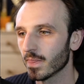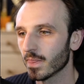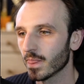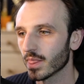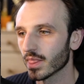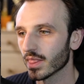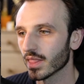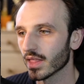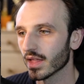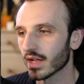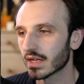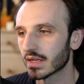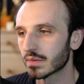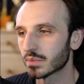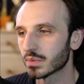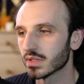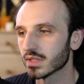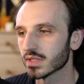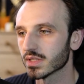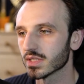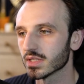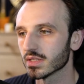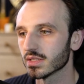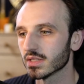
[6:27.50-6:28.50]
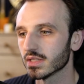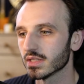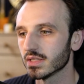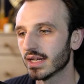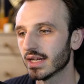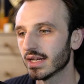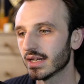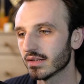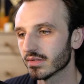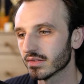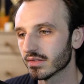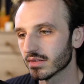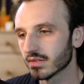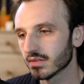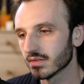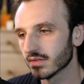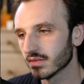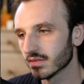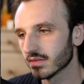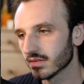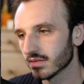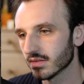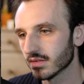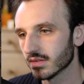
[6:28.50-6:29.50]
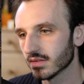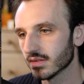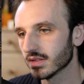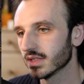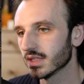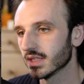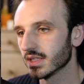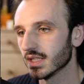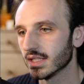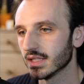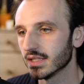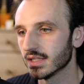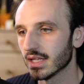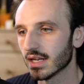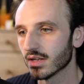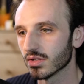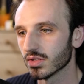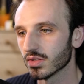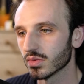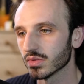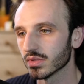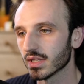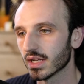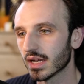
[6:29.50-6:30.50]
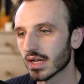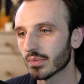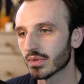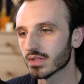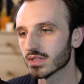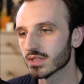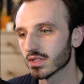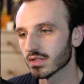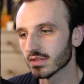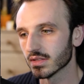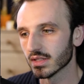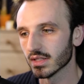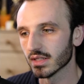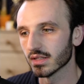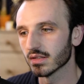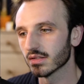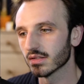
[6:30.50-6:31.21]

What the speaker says: that happens on the down, and then another one that happens on the...